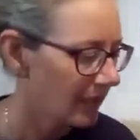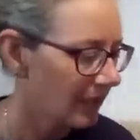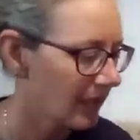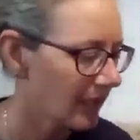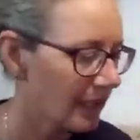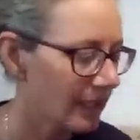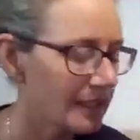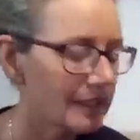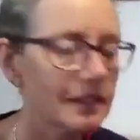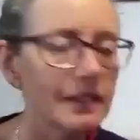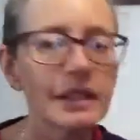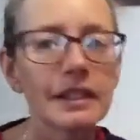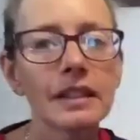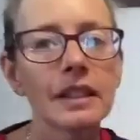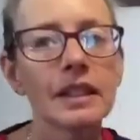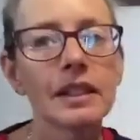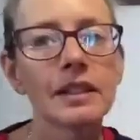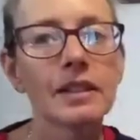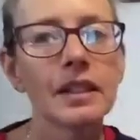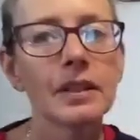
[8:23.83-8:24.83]
And
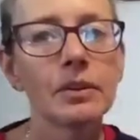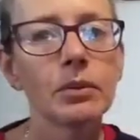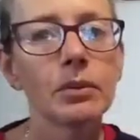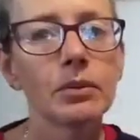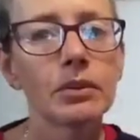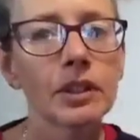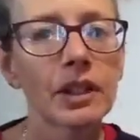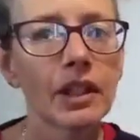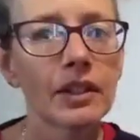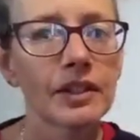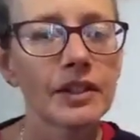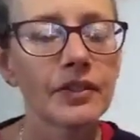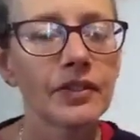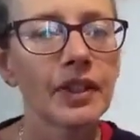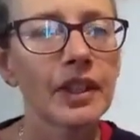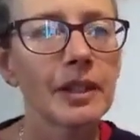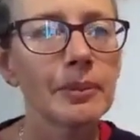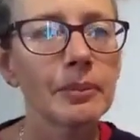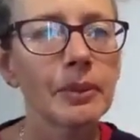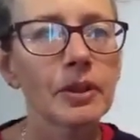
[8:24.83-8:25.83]
it won't cost
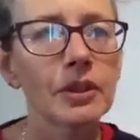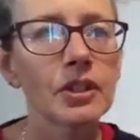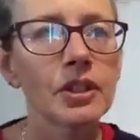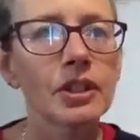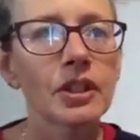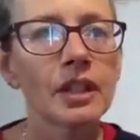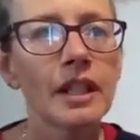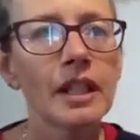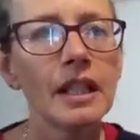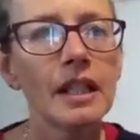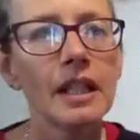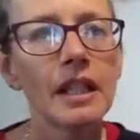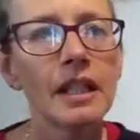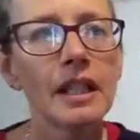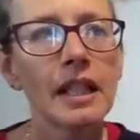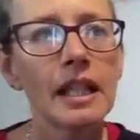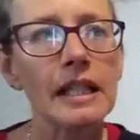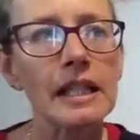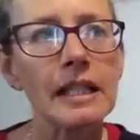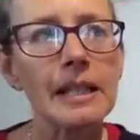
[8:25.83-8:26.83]
very much.
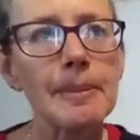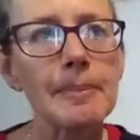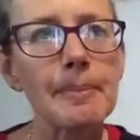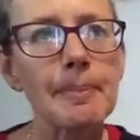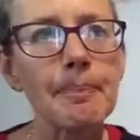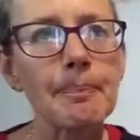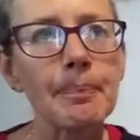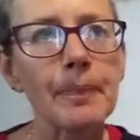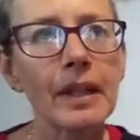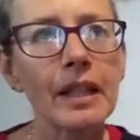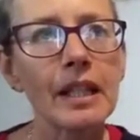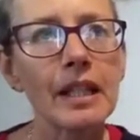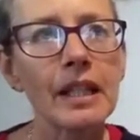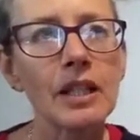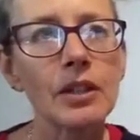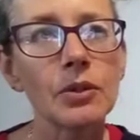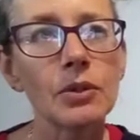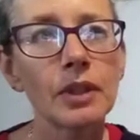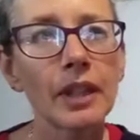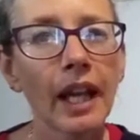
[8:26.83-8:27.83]

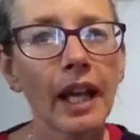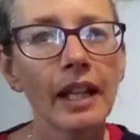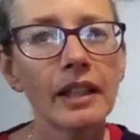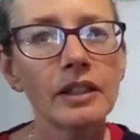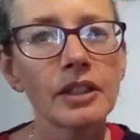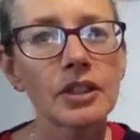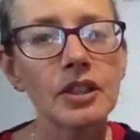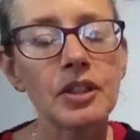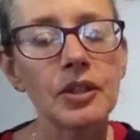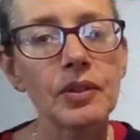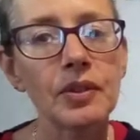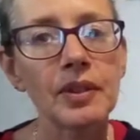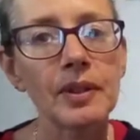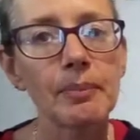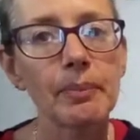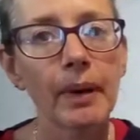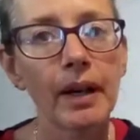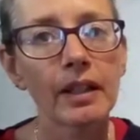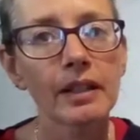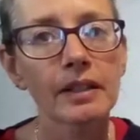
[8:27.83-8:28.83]
You can just use the
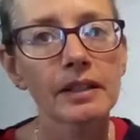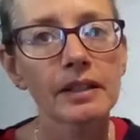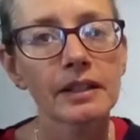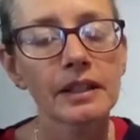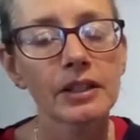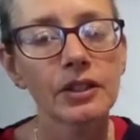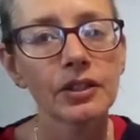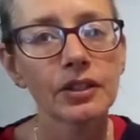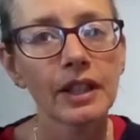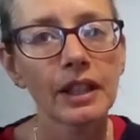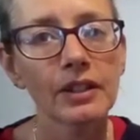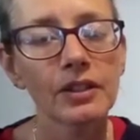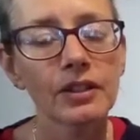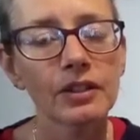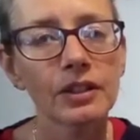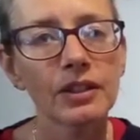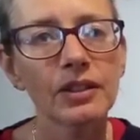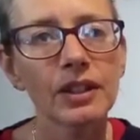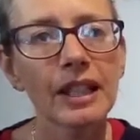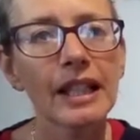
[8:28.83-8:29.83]
box that you get your
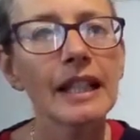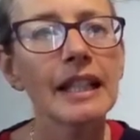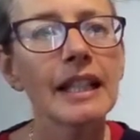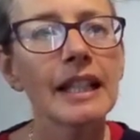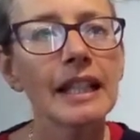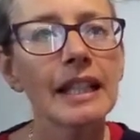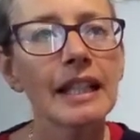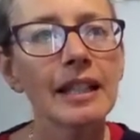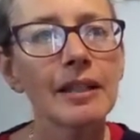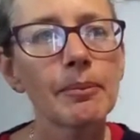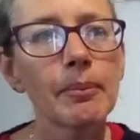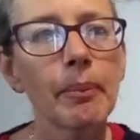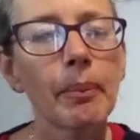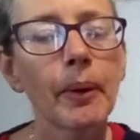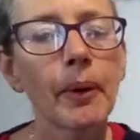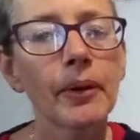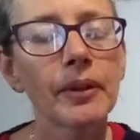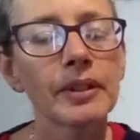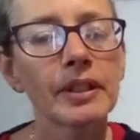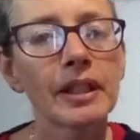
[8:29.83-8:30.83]
ukulele in,
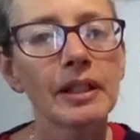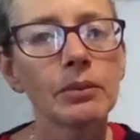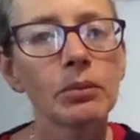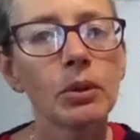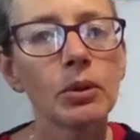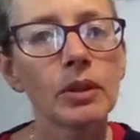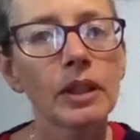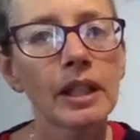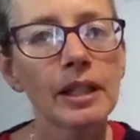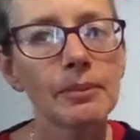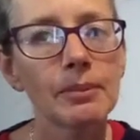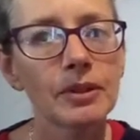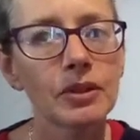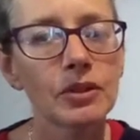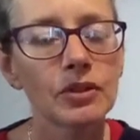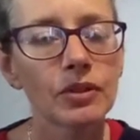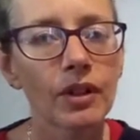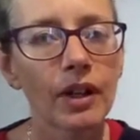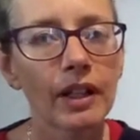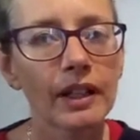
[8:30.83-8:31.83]
but it won't keep it
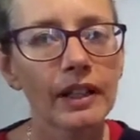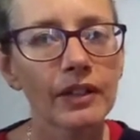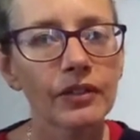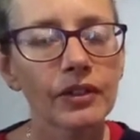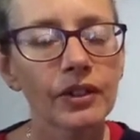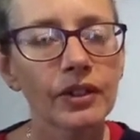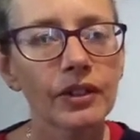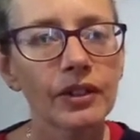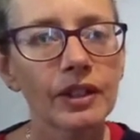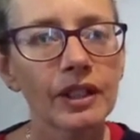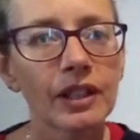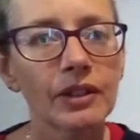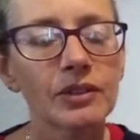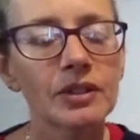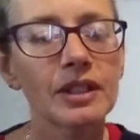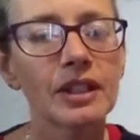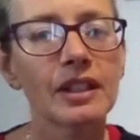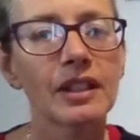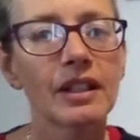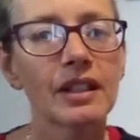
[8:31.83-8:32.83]
dry. If you're going
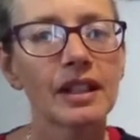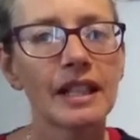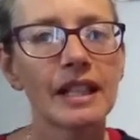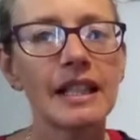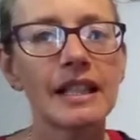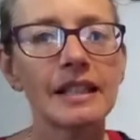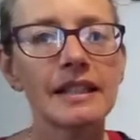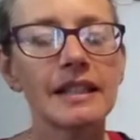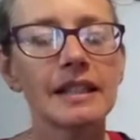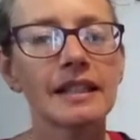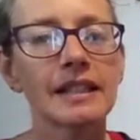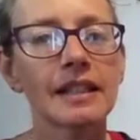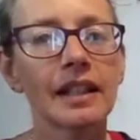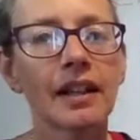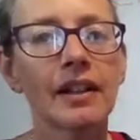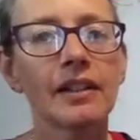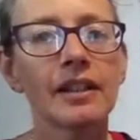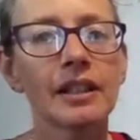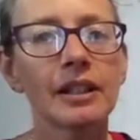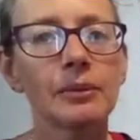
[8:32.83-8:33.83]
out and not easy to
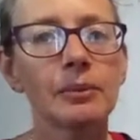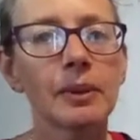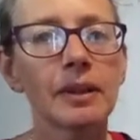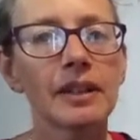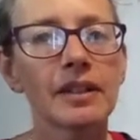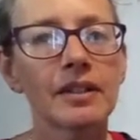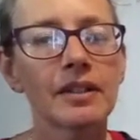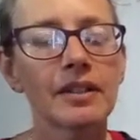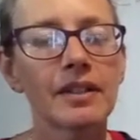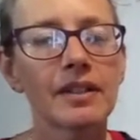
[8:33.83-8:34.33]
carry, you might,